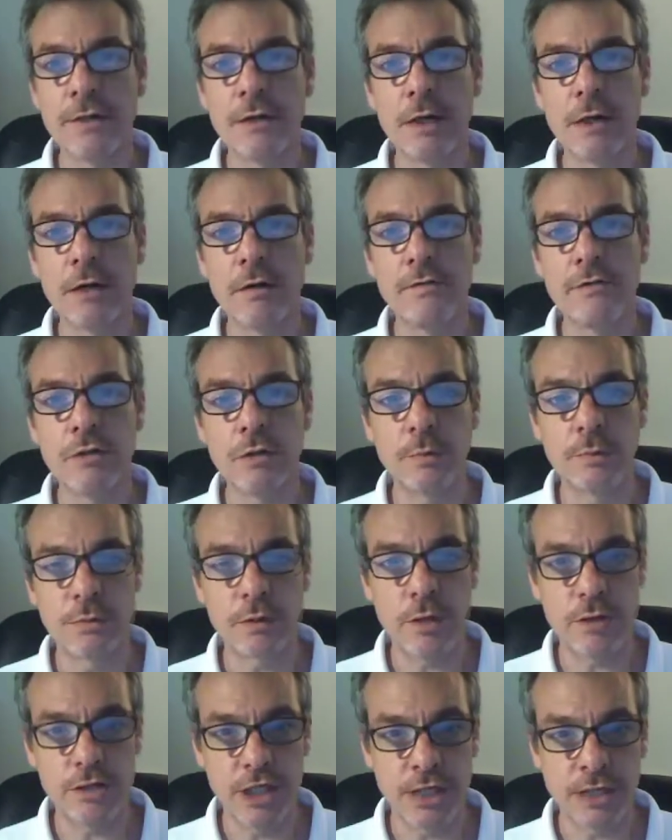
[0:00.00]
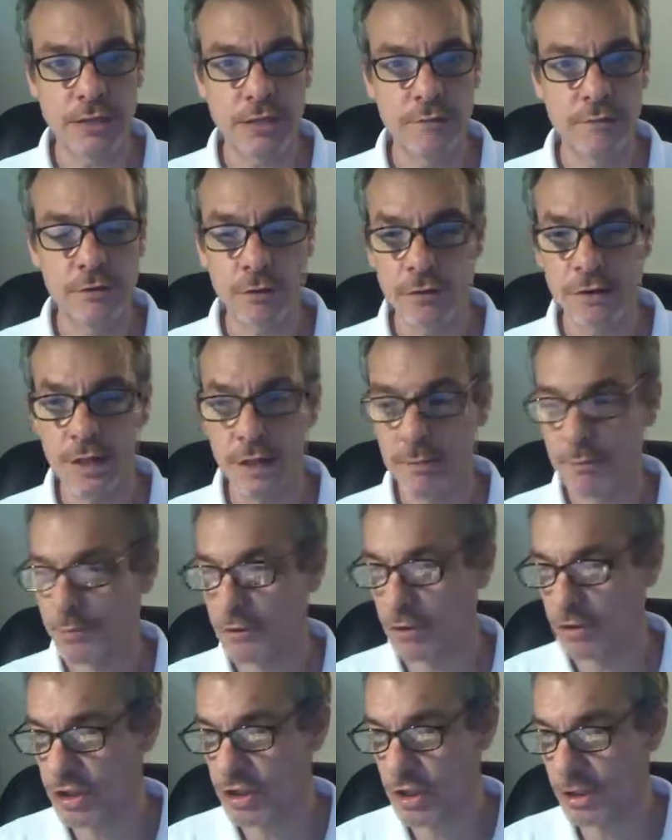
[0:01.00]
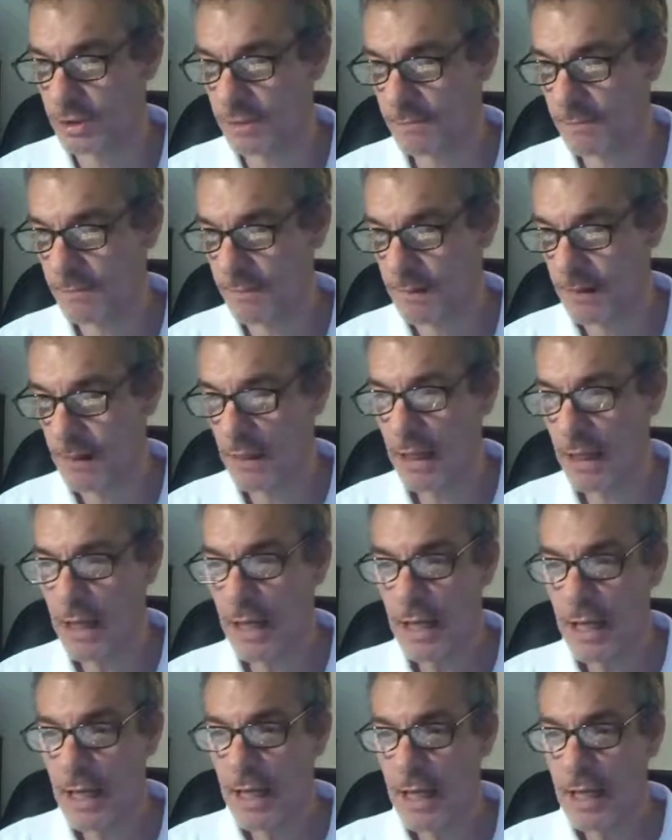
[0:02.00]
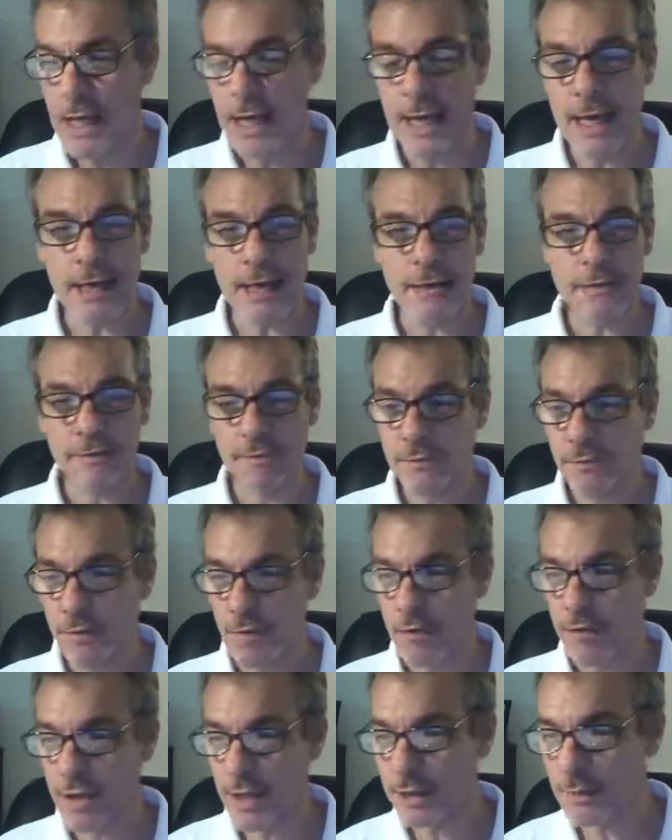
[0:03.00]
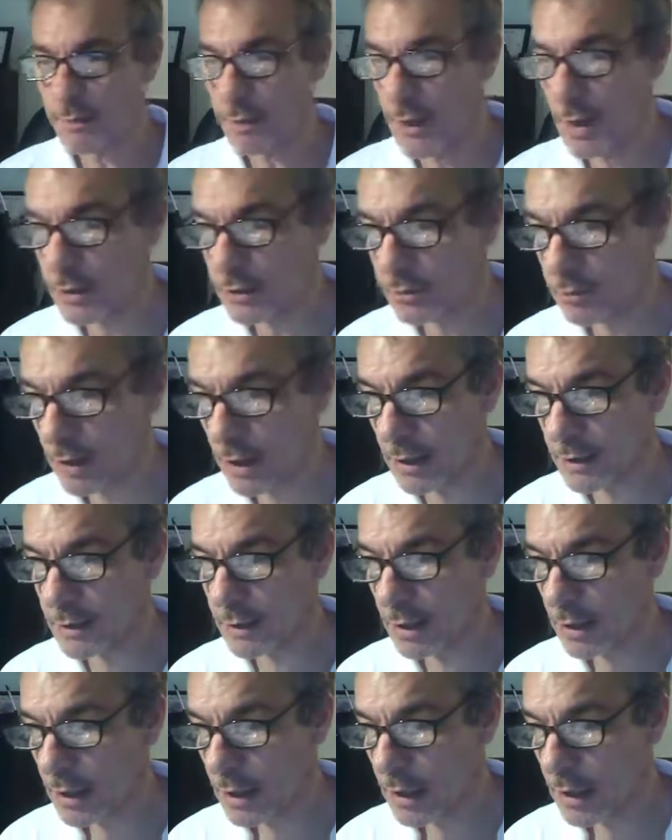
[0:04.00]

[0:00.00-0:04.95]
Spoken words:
of your term project. And for that part 1,